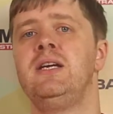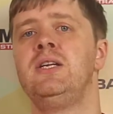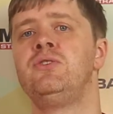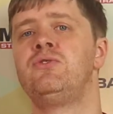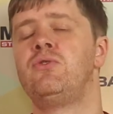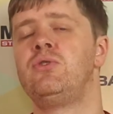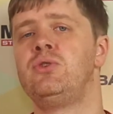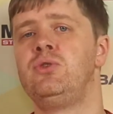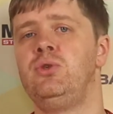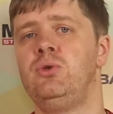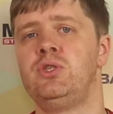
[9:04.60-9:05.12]

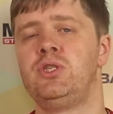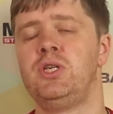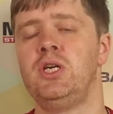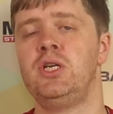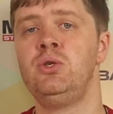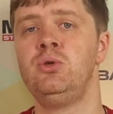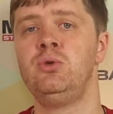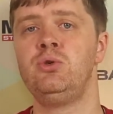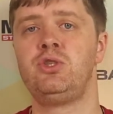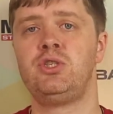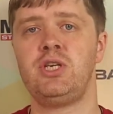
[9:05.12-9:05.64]
introduced a
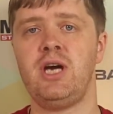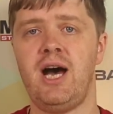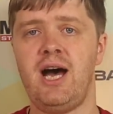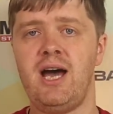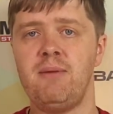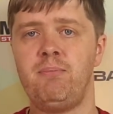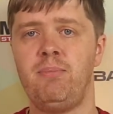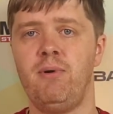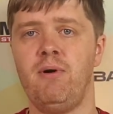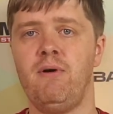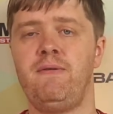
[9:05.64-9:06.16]
new
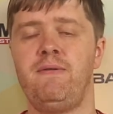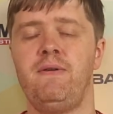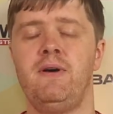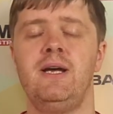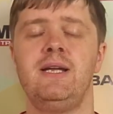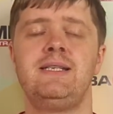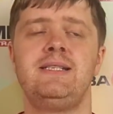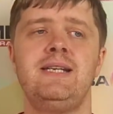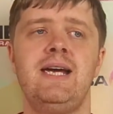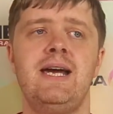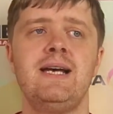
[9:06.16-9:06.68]
type of
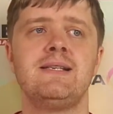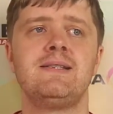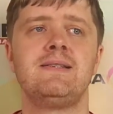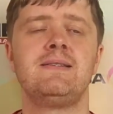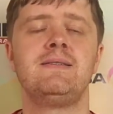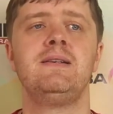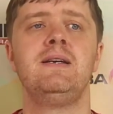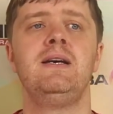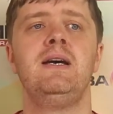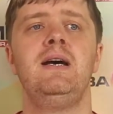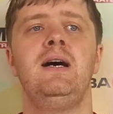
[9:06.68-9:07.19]
a
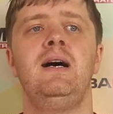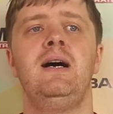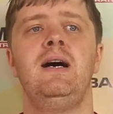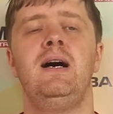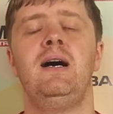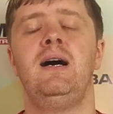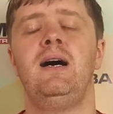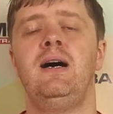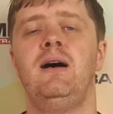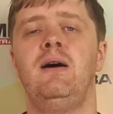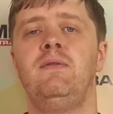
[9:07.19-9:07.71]
test
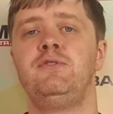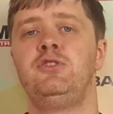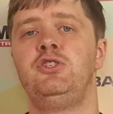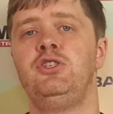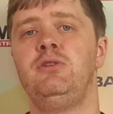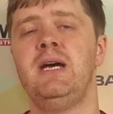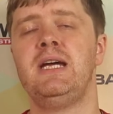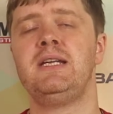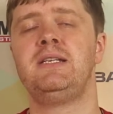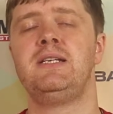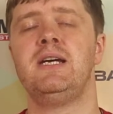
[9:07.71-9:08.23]
of
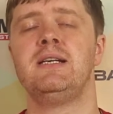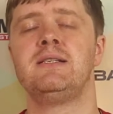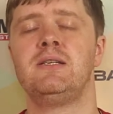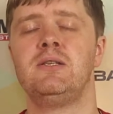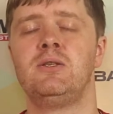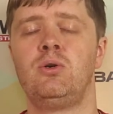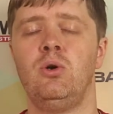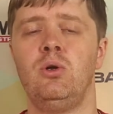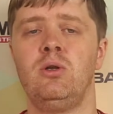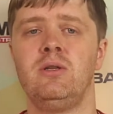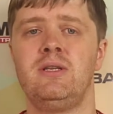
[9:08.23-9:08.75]
GMAT test.
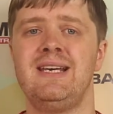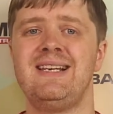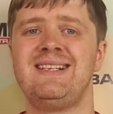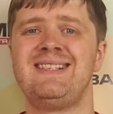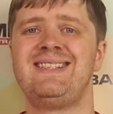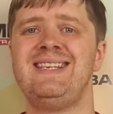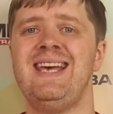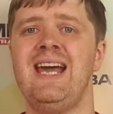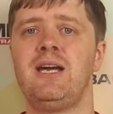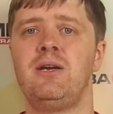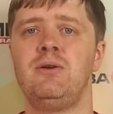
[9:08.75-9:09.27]
It's called
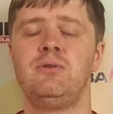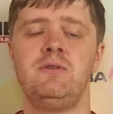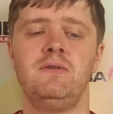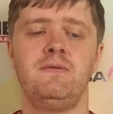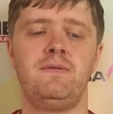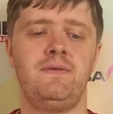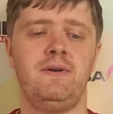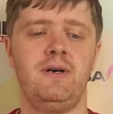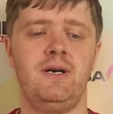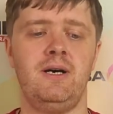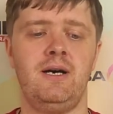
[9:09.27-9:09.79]

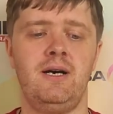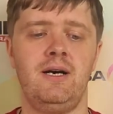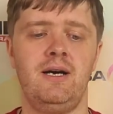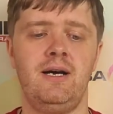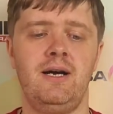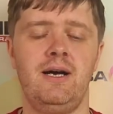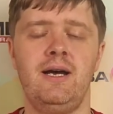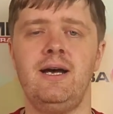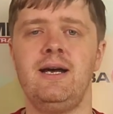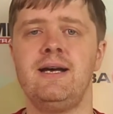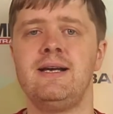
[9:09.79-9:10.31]
executive
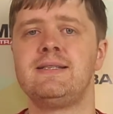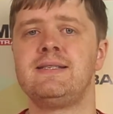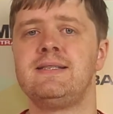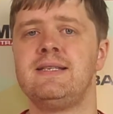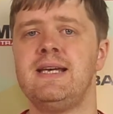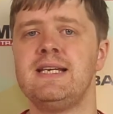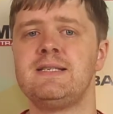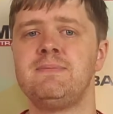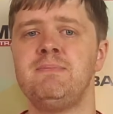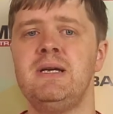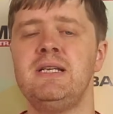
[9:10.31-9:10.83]

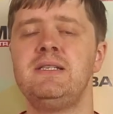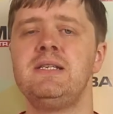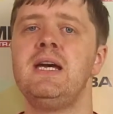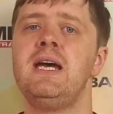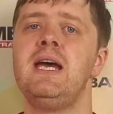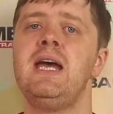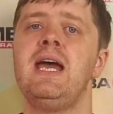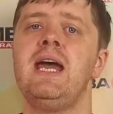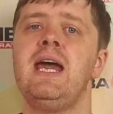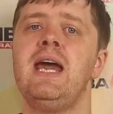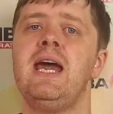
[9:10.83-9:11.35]
assessment,
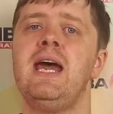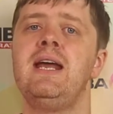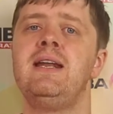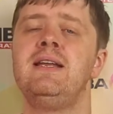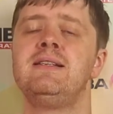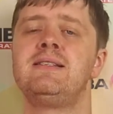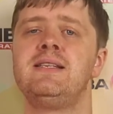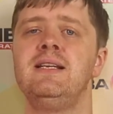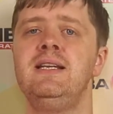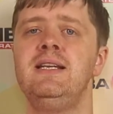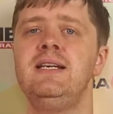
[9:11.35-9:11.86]
and
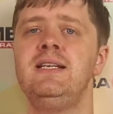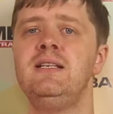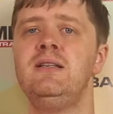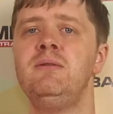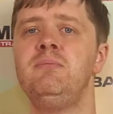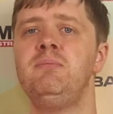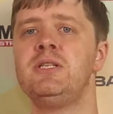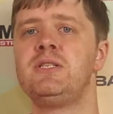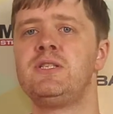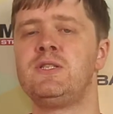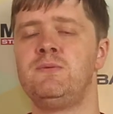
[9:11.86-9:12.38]
it's a
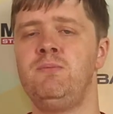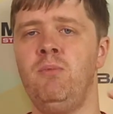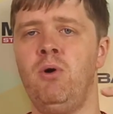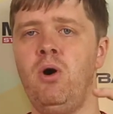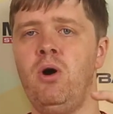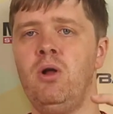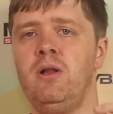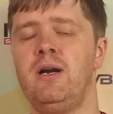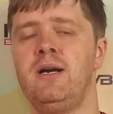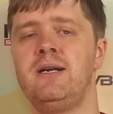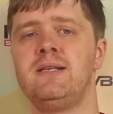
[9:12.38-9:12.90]
little bit
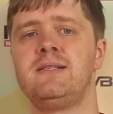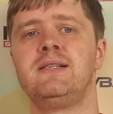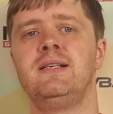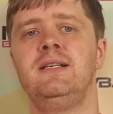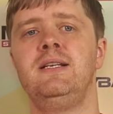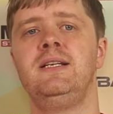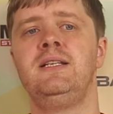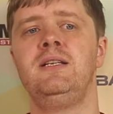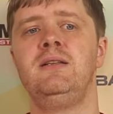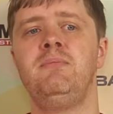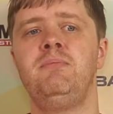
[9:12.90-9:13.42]
smaller. It's
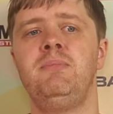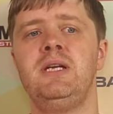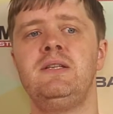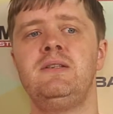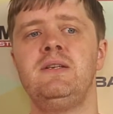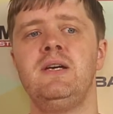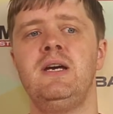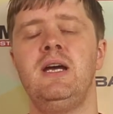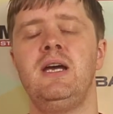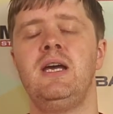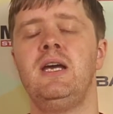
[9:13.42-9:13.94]

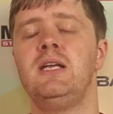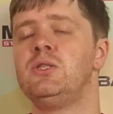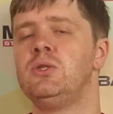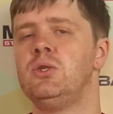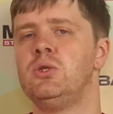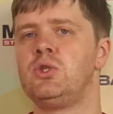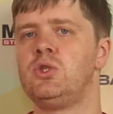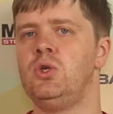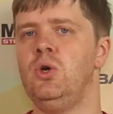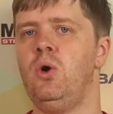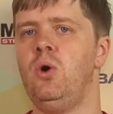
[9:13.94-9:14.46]

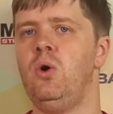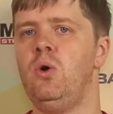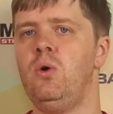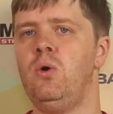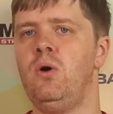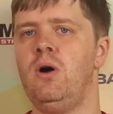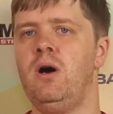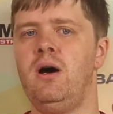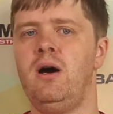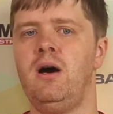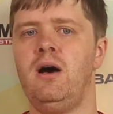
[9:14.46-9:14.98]
not
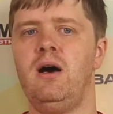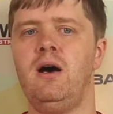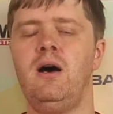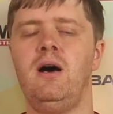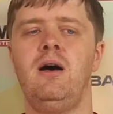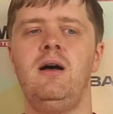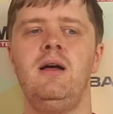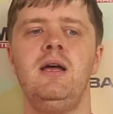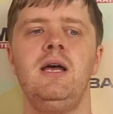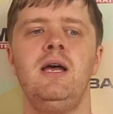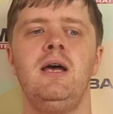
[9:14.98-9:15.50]

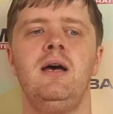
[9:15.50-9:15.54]
so